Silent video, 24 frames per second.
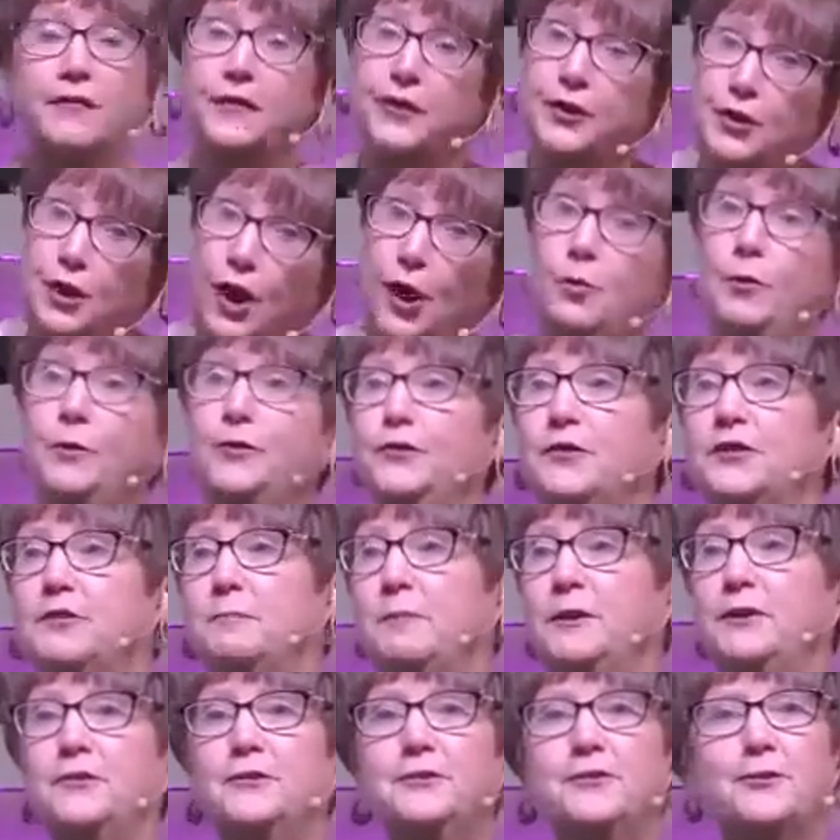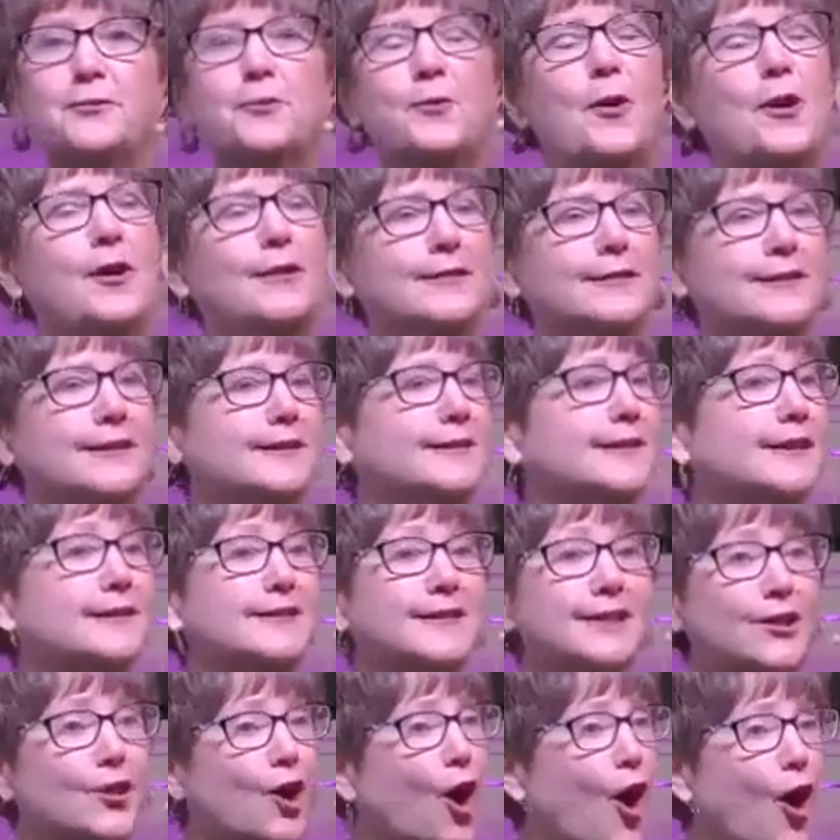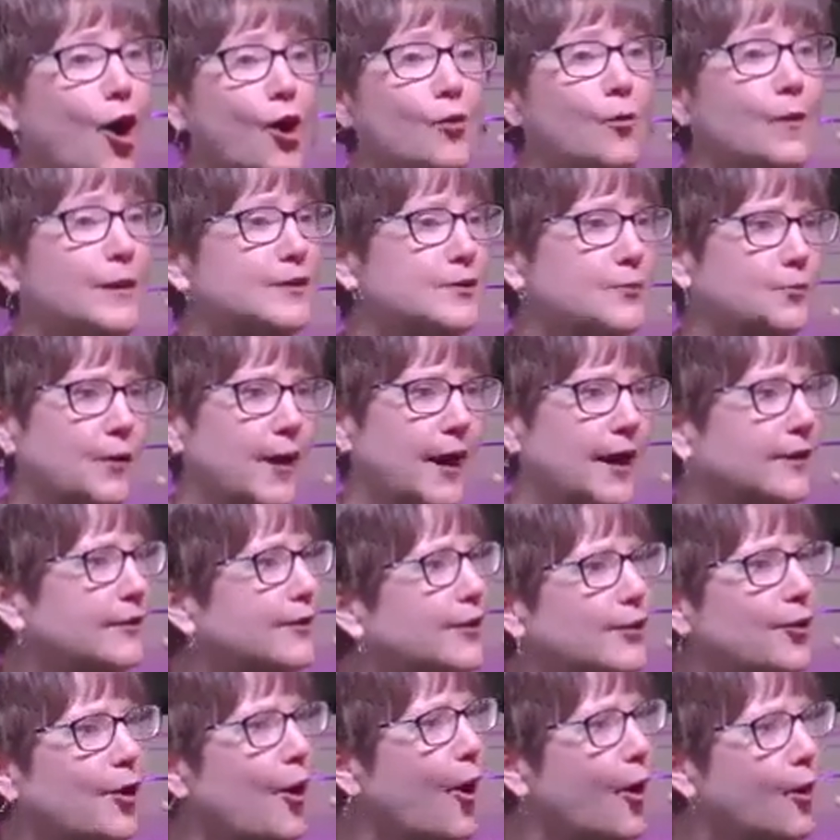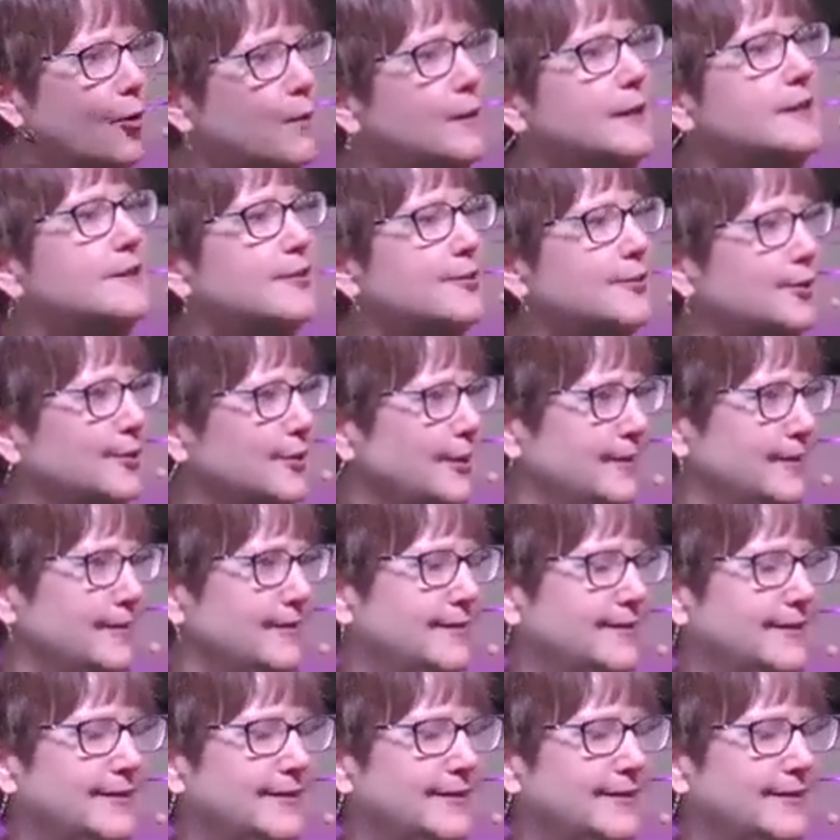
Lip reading: then go with your spiritual qualities, because they're always right. They're always good.